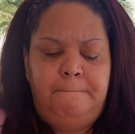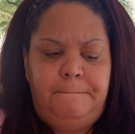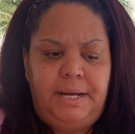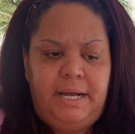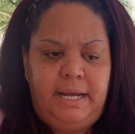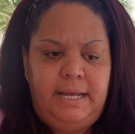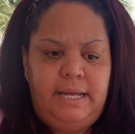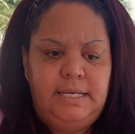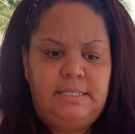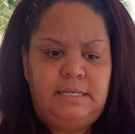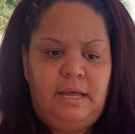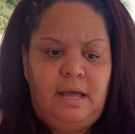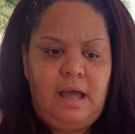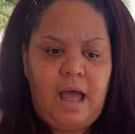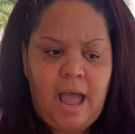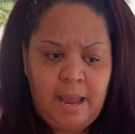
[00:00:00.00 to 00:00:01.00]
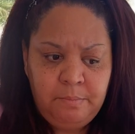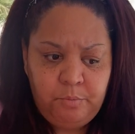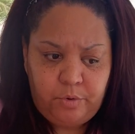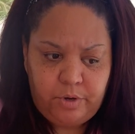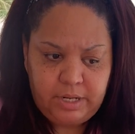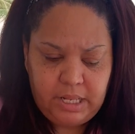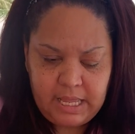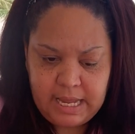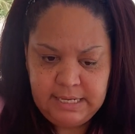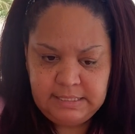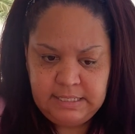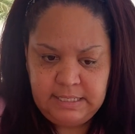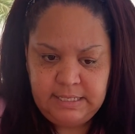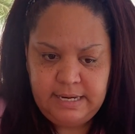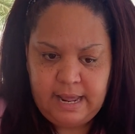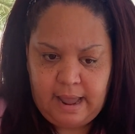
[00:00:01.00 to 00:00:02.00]
But I'm
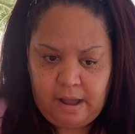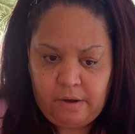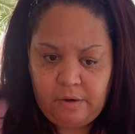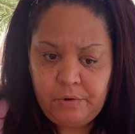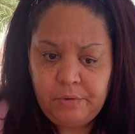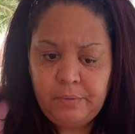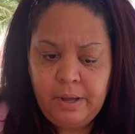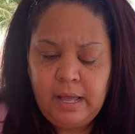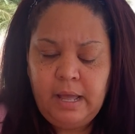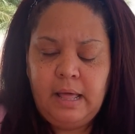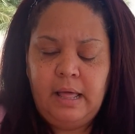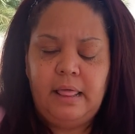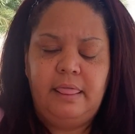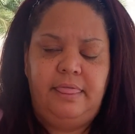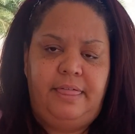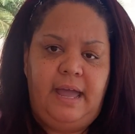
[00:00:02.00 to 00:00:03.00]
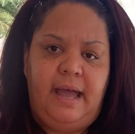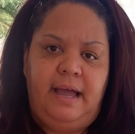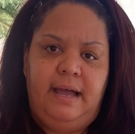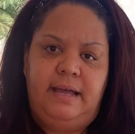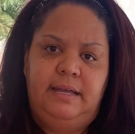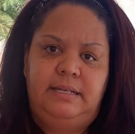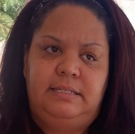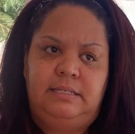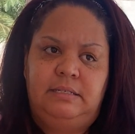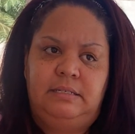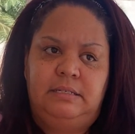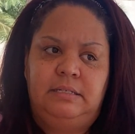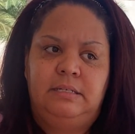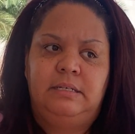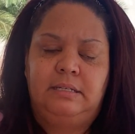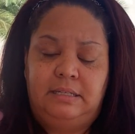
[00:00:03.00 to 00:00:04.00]
realizing now that
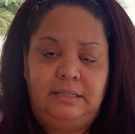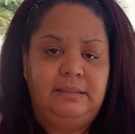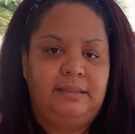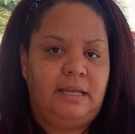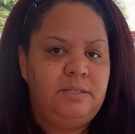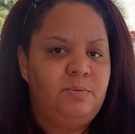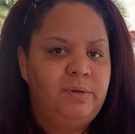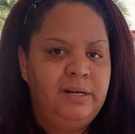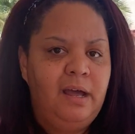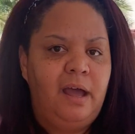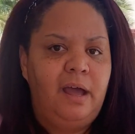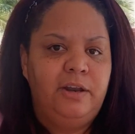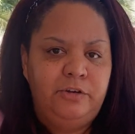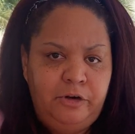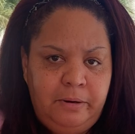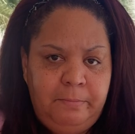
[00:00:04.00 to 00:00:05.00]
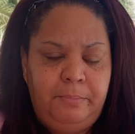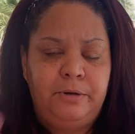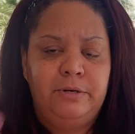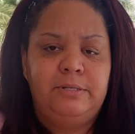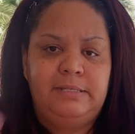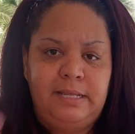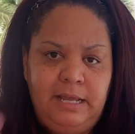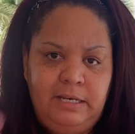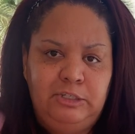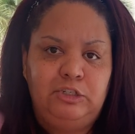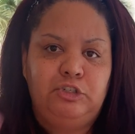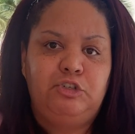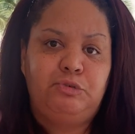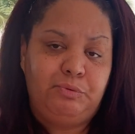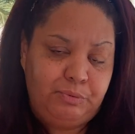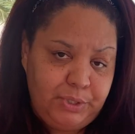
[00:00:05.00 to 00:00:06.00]
that's 100%
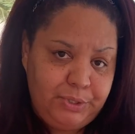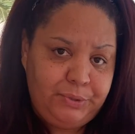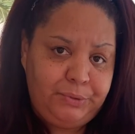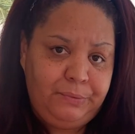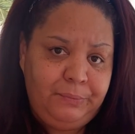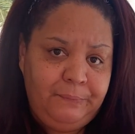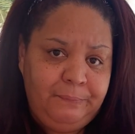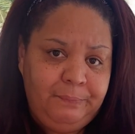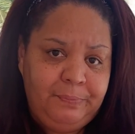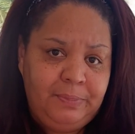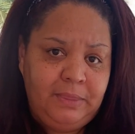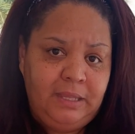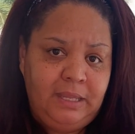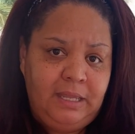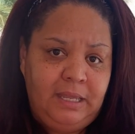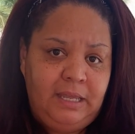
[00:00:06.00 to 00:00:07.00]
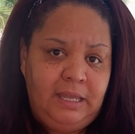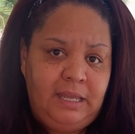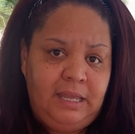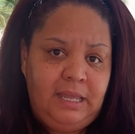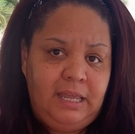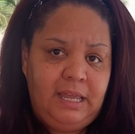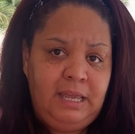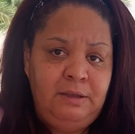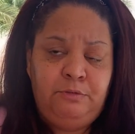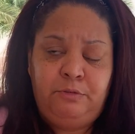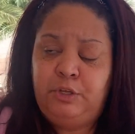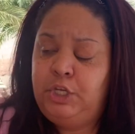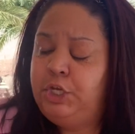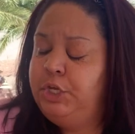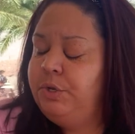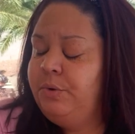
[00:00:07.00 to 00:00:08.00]
true. If
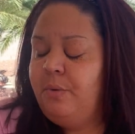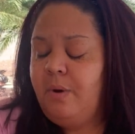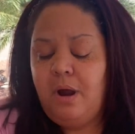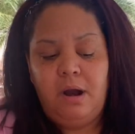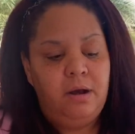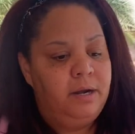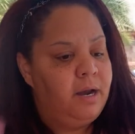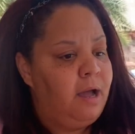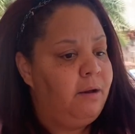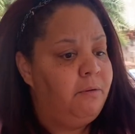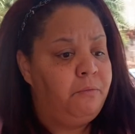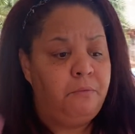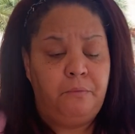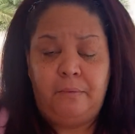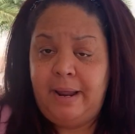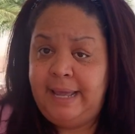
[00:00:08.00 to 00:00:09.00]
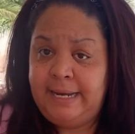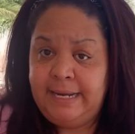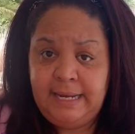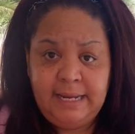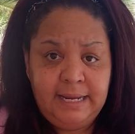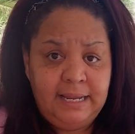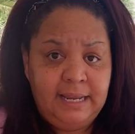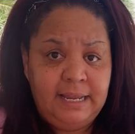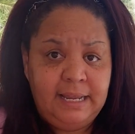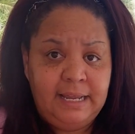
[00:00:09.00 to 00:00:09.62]
you are not ready,